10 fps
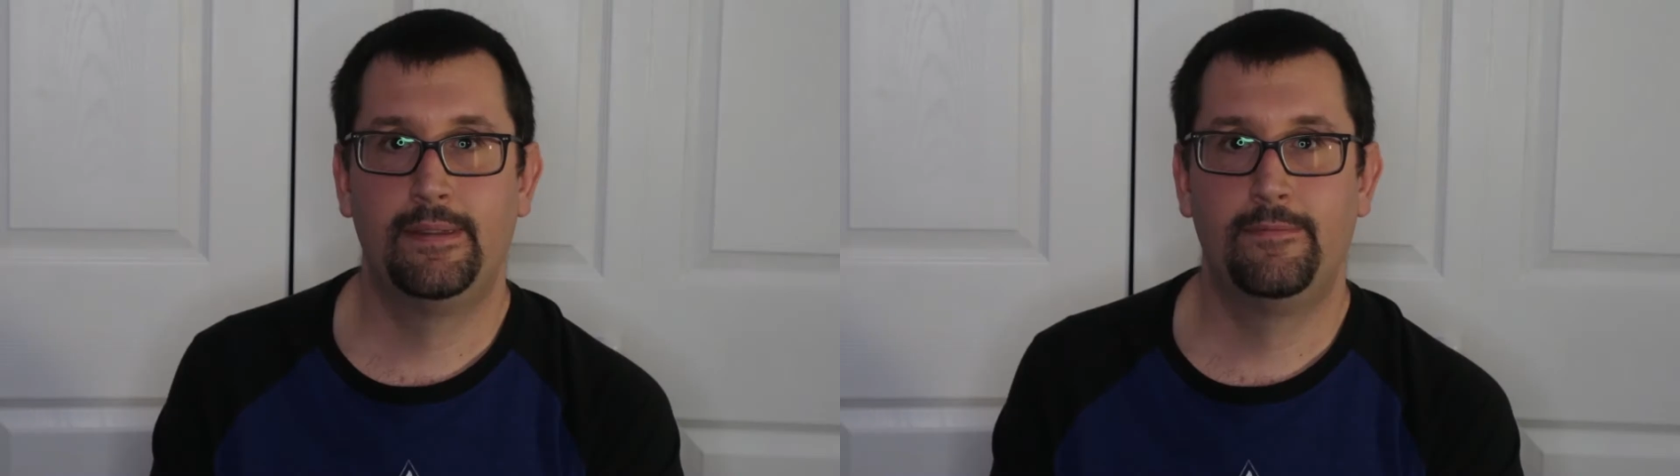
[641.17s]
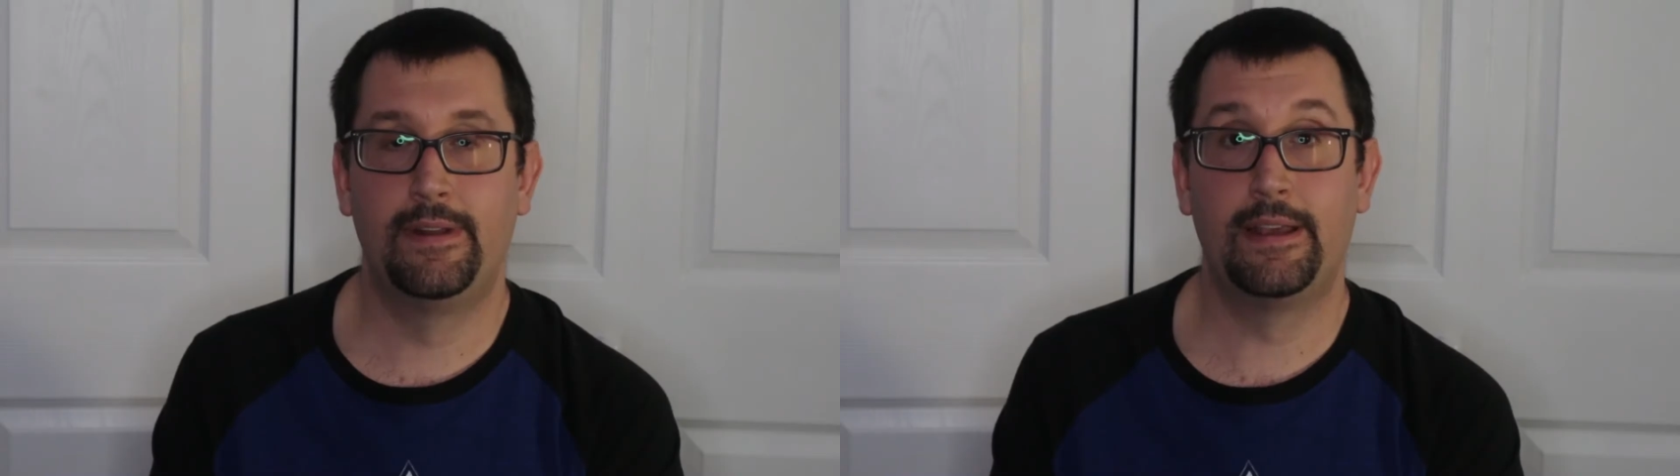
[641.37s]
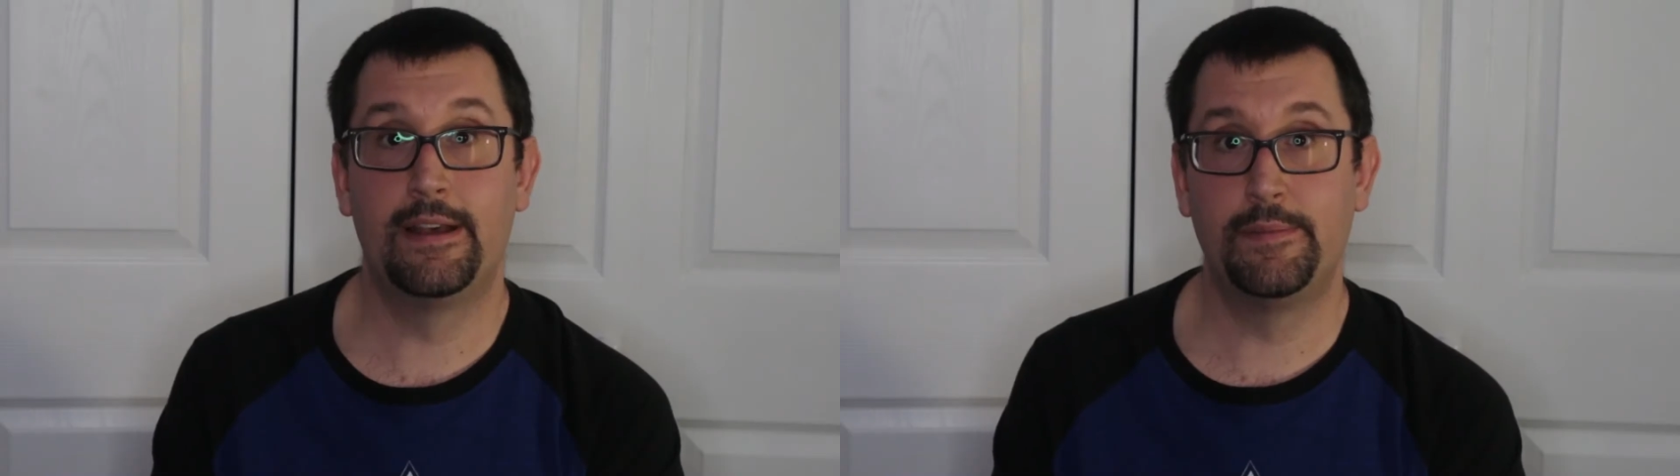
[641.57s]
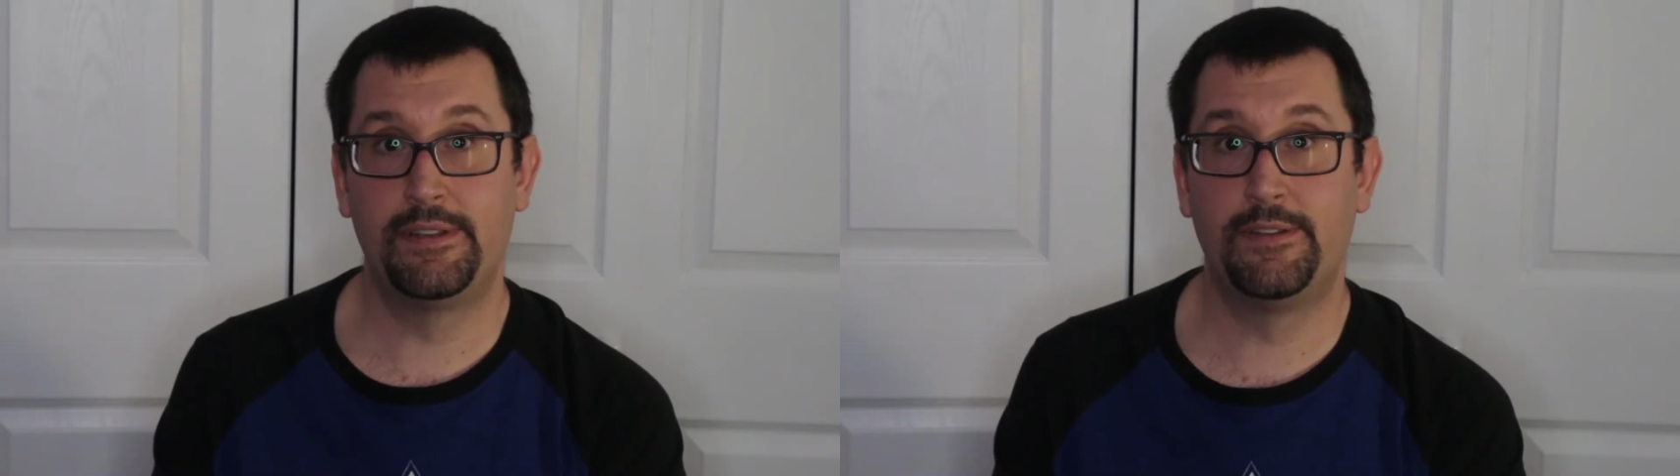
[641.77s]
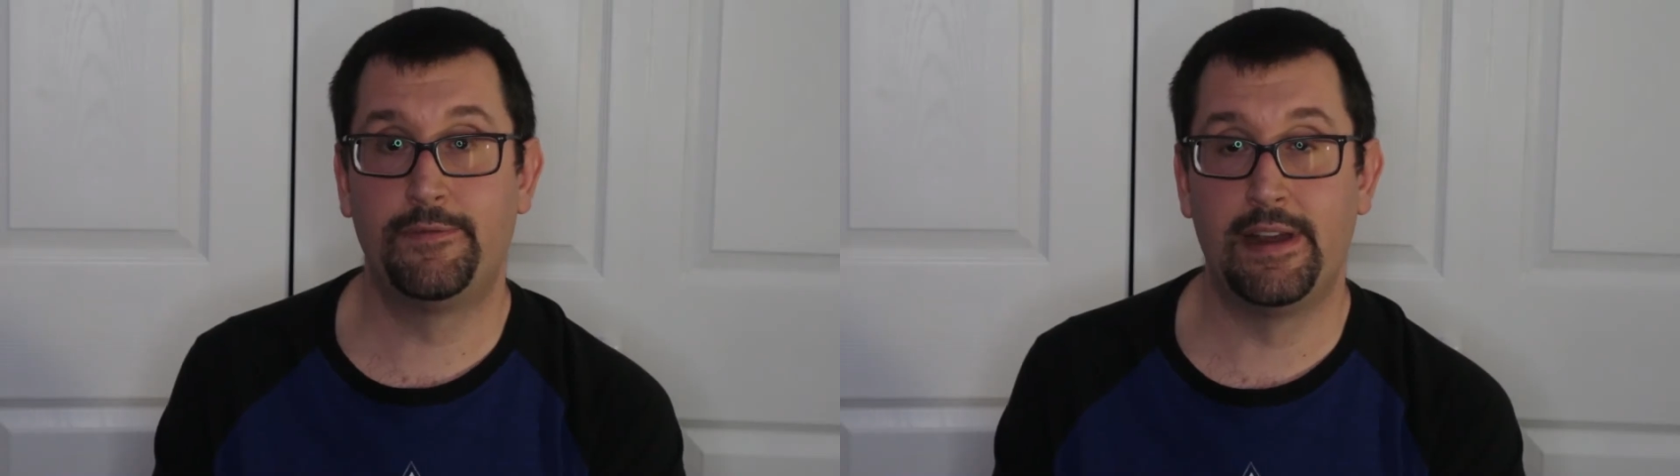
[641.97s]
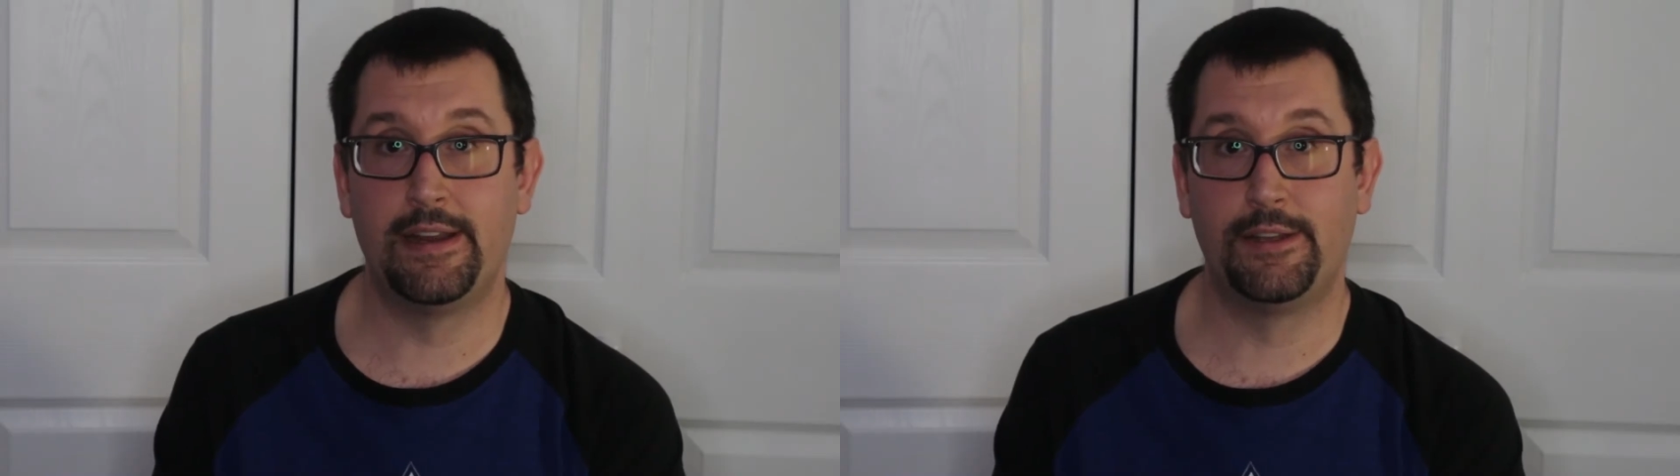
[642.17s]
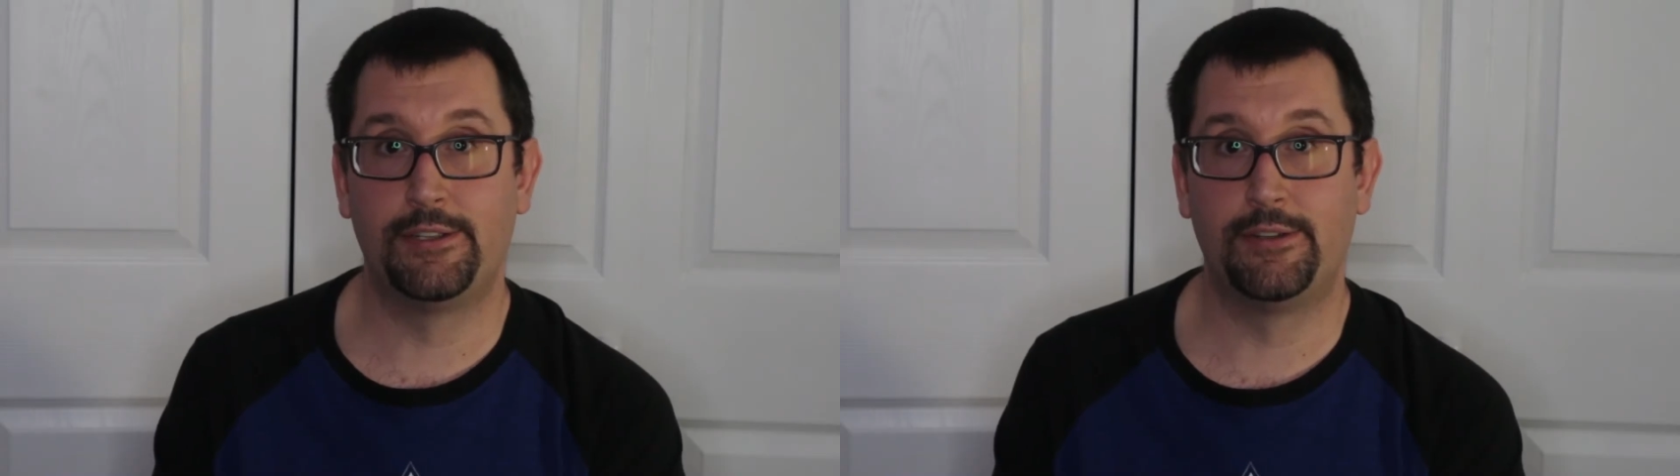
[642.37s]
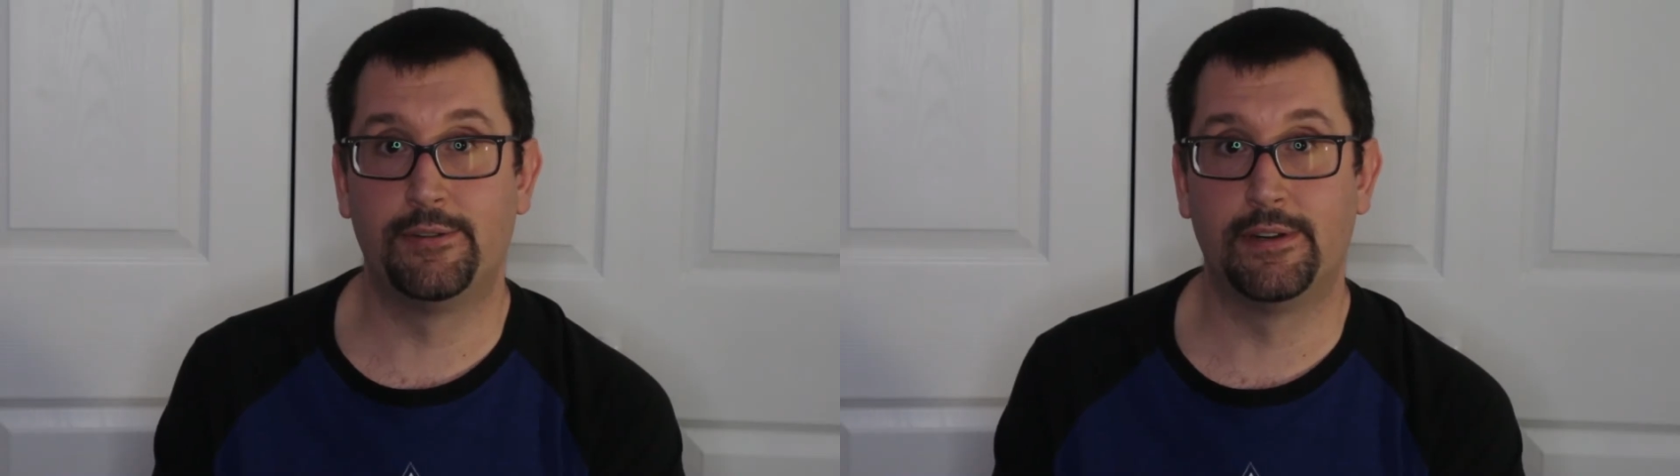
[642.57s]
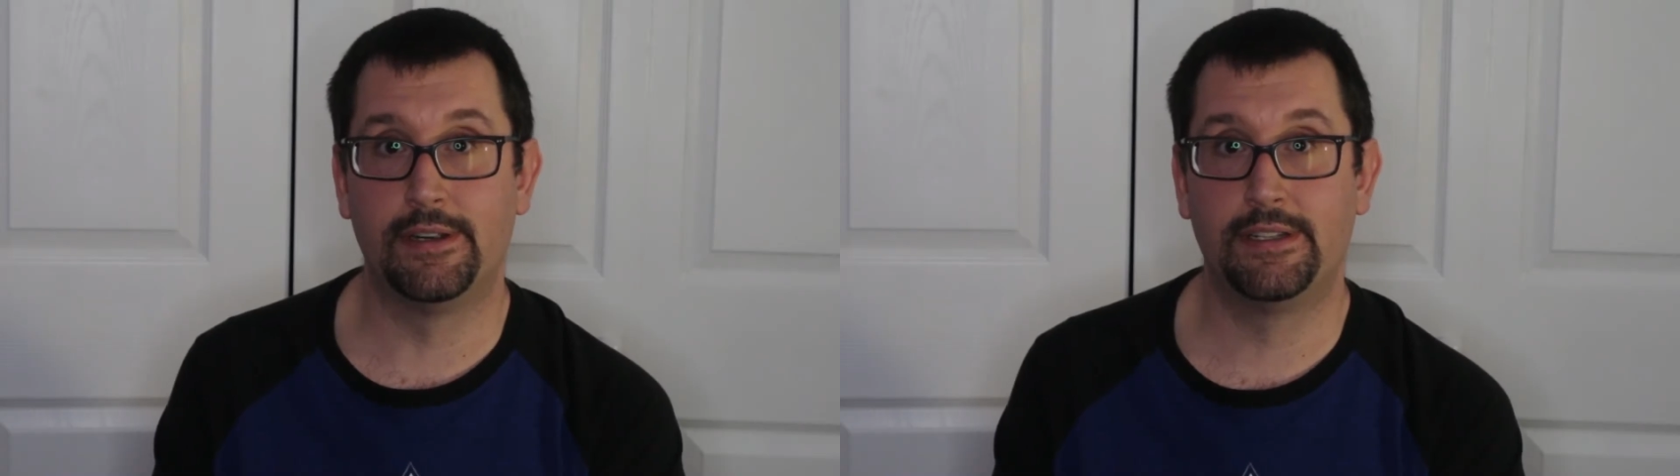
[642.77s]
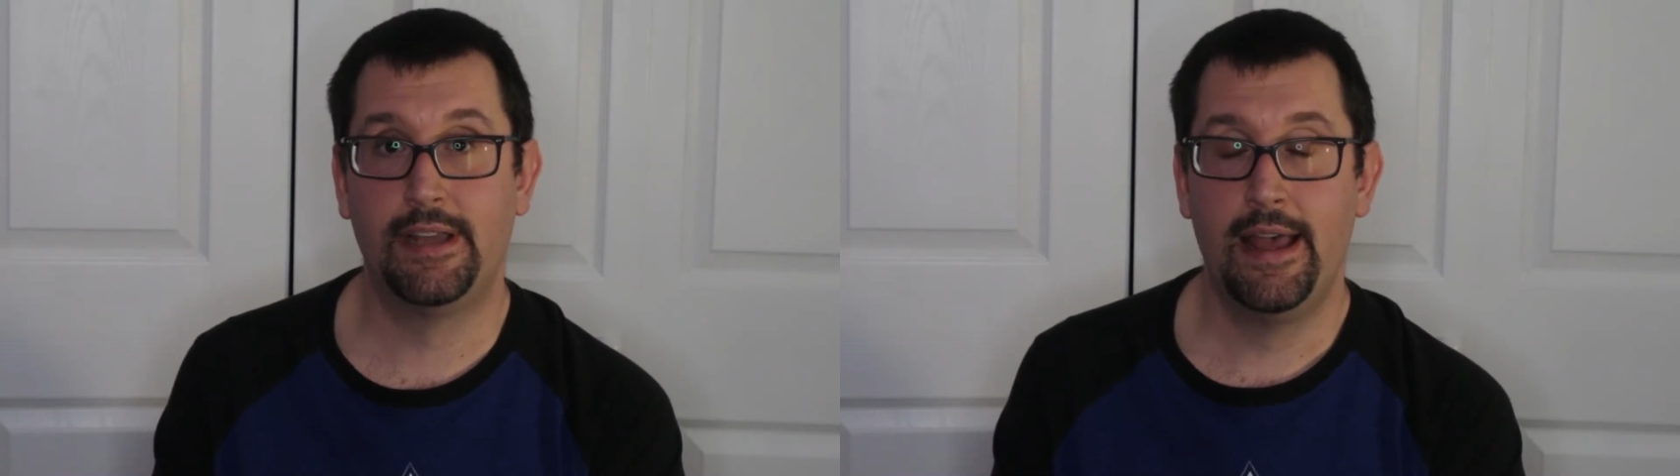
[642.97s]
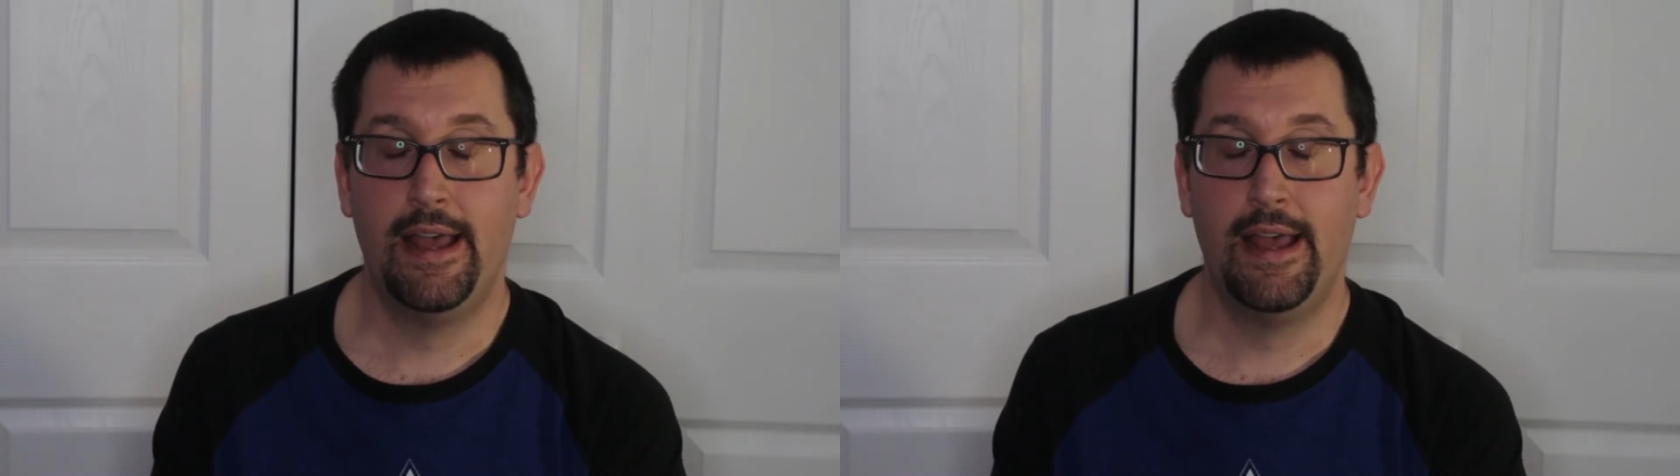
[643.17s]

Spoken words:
When it comes to finding stores,